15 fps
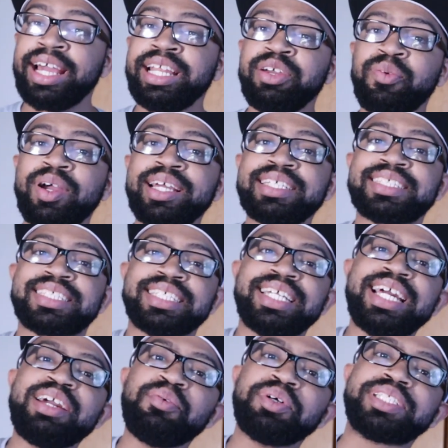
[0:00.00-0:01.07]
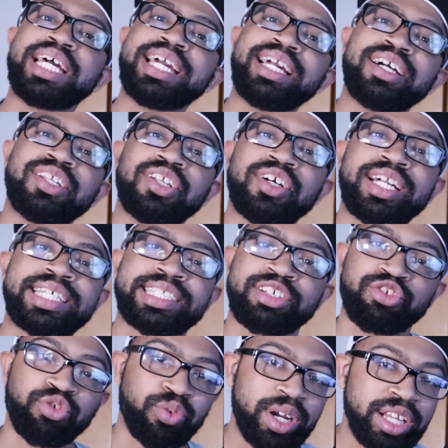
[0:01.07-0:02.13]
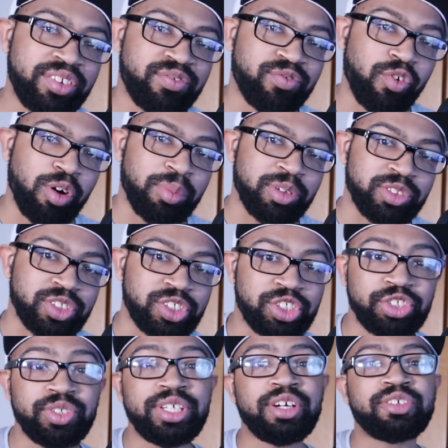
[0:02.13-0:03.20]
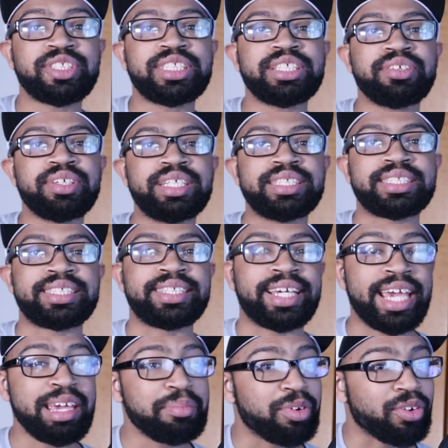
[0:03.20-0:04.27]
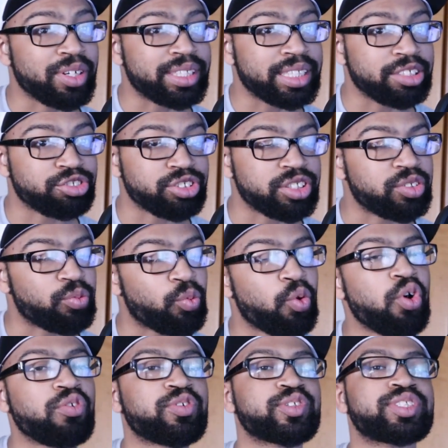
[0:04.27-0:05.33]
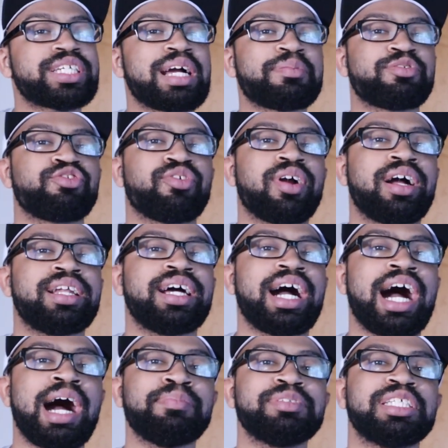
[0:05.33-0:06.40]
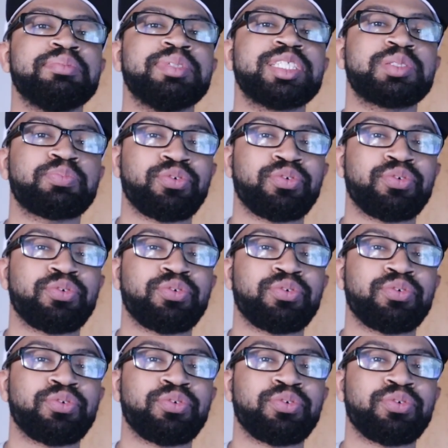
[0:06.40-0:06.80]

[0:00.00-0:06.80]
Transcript: Anyways, today we're taking a look at the Transformers Studio Series Gamer Edition War for Cybertron Optimus